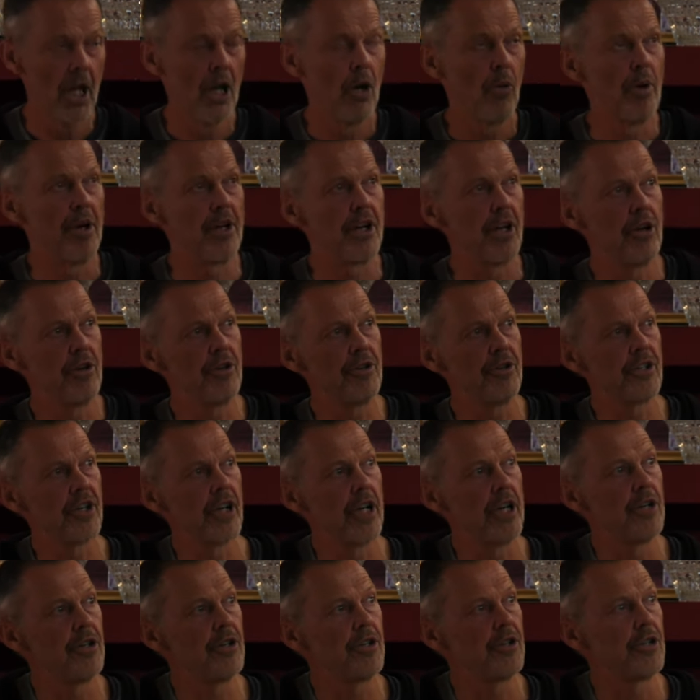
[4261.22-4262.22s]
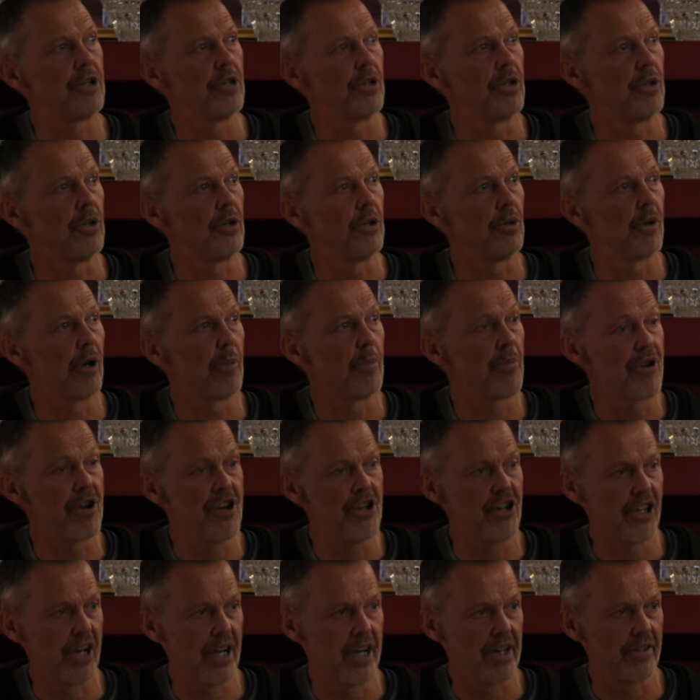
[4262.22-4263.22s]
we don't tend to
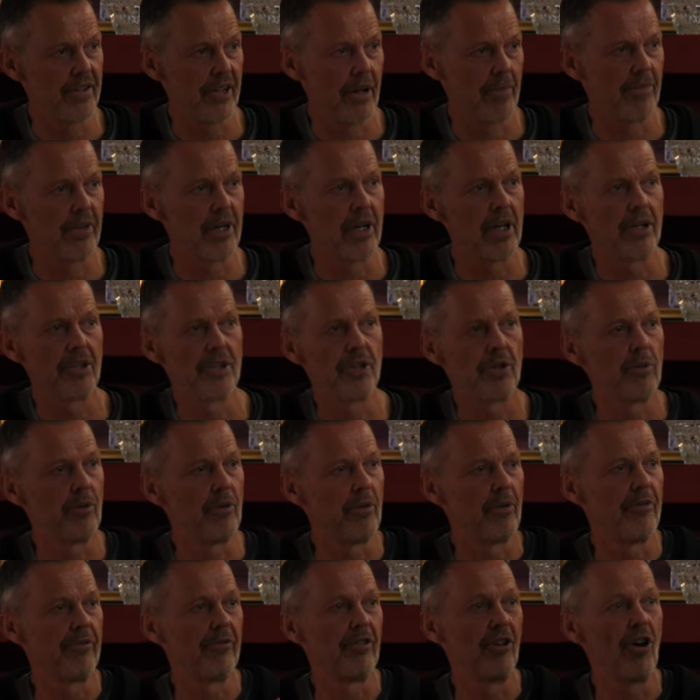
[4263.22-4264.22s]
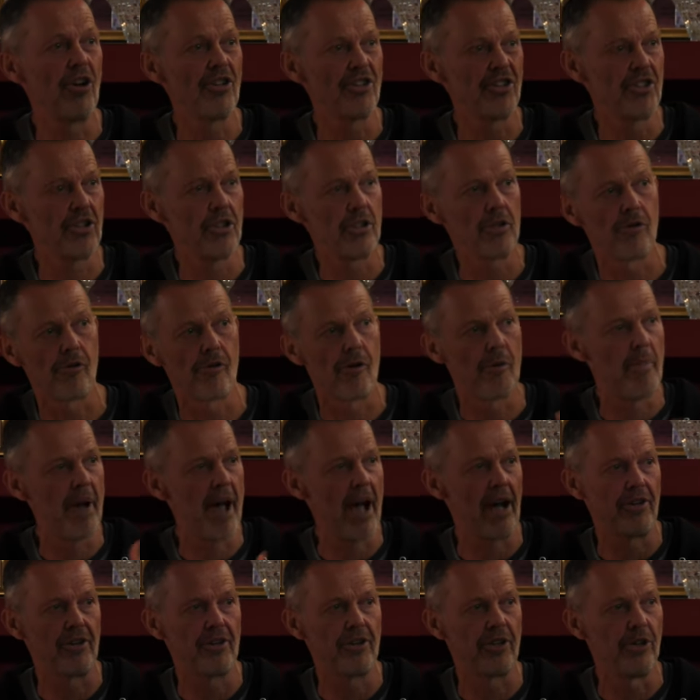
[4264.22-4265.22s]
appreciate something until we've lost it or
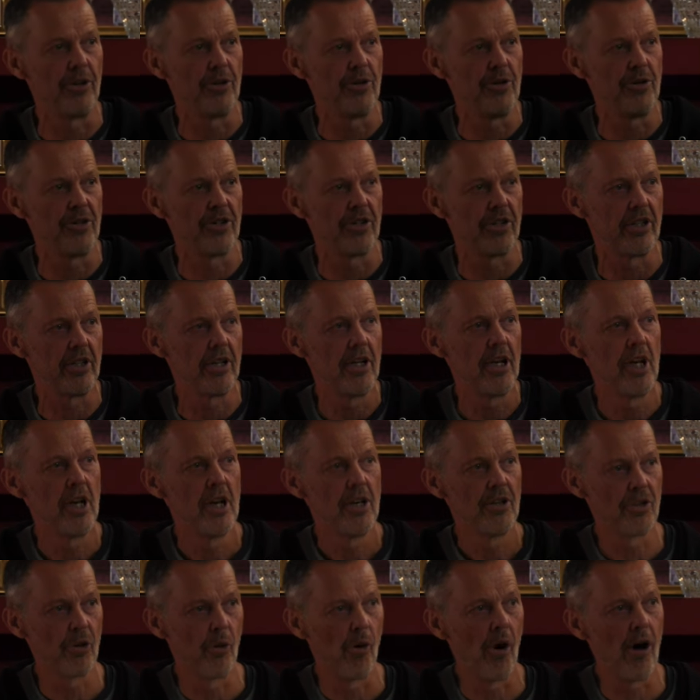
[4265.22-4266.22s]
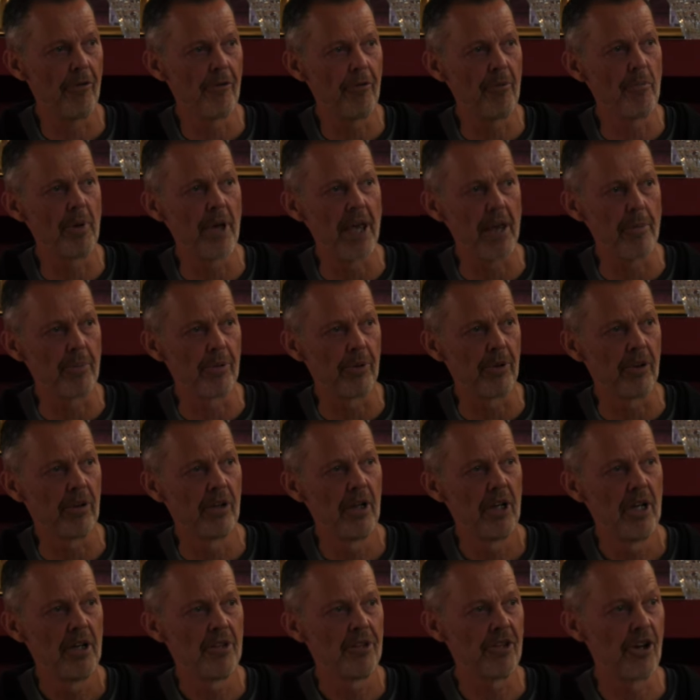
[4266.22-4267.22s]
about to lose it. So often people
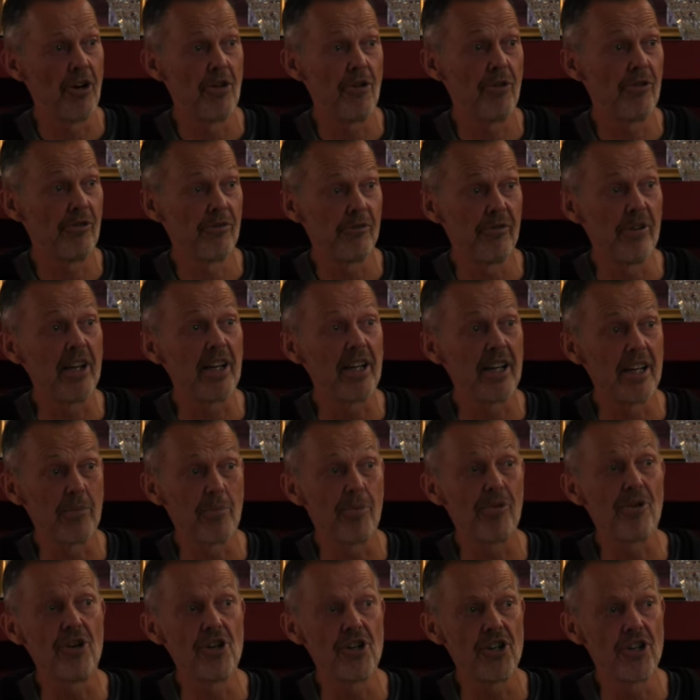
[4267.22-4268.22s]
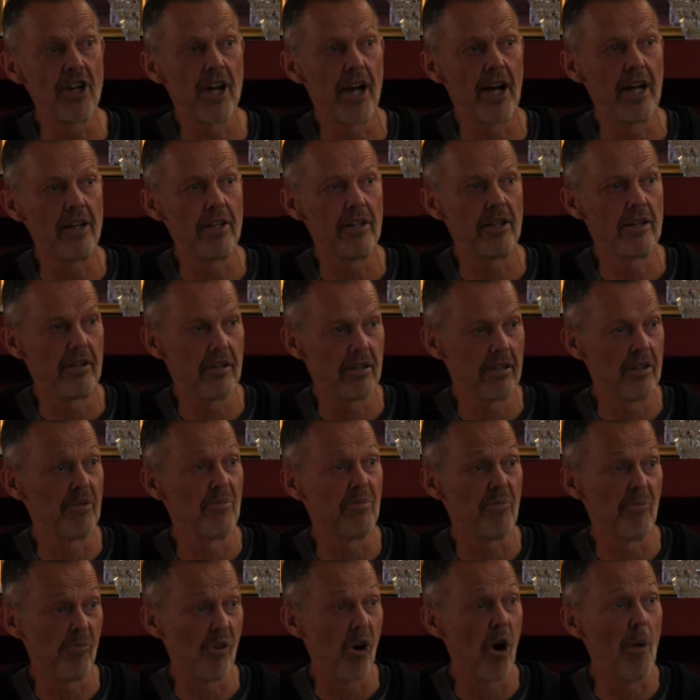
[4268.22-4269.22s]
don't really appreciate the
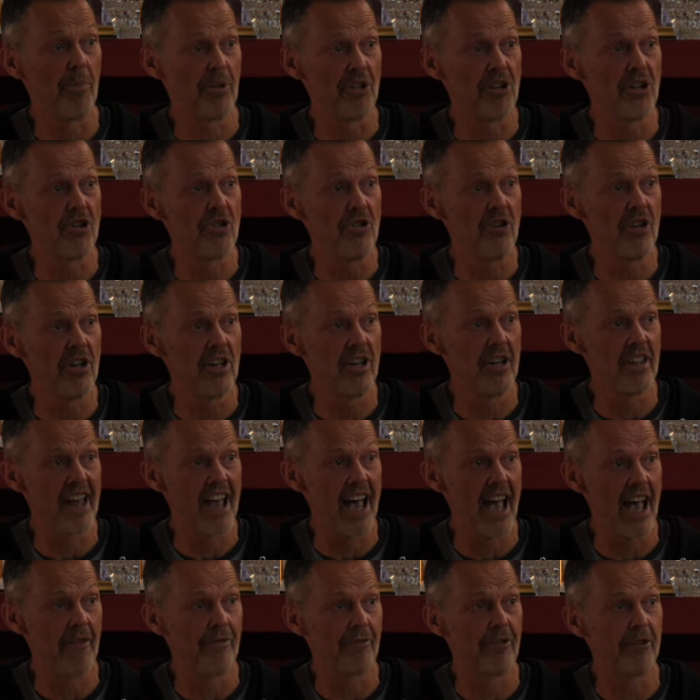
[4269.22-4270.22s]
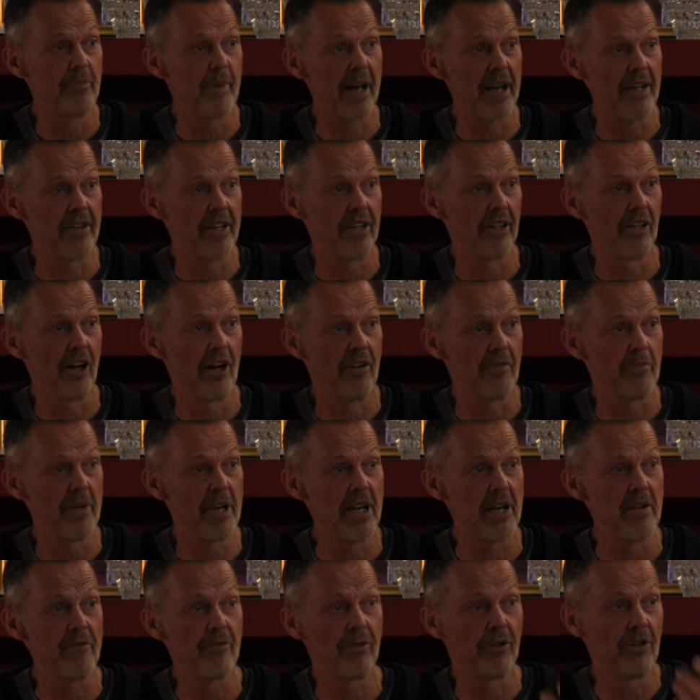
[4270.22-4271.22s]
opportunity to have to make their life
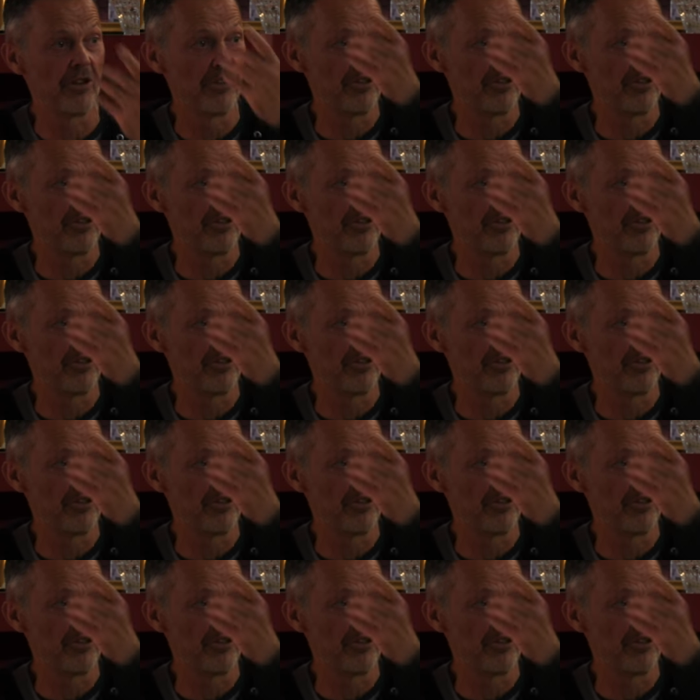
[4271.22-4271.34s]
meaningful